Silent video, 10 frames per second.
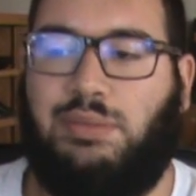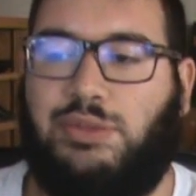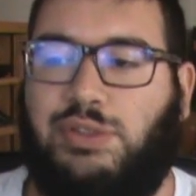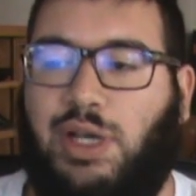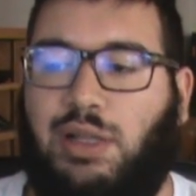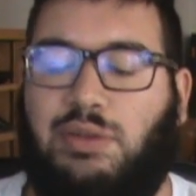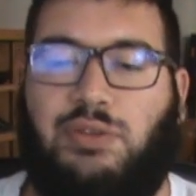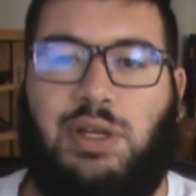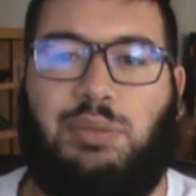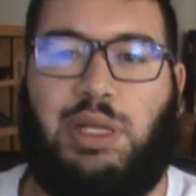solid
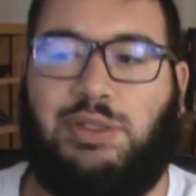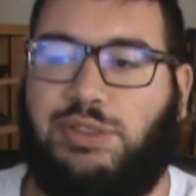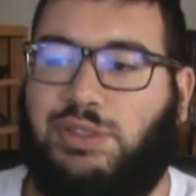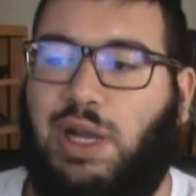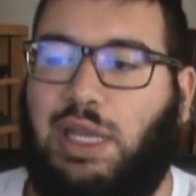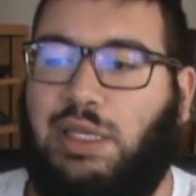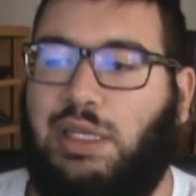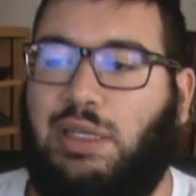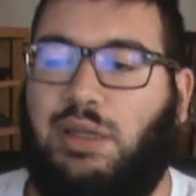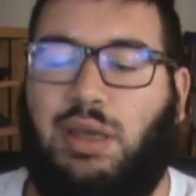fundamental
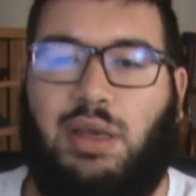striking,